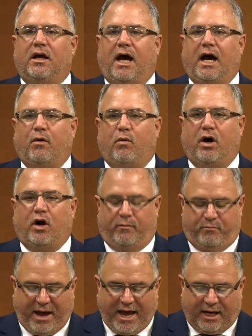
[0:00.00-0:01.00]
while her
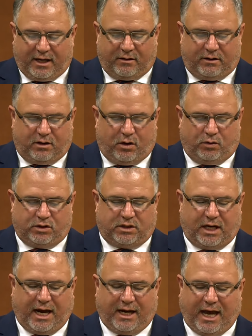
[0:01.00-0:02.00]
bank,
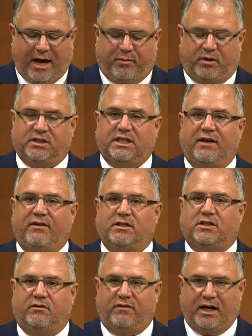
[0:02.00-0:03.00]
Coast Capital
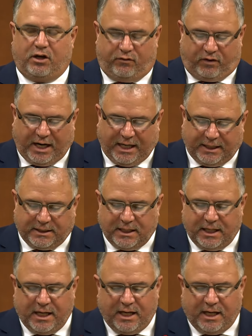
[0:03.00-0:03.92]
Savings on Vancouver Island,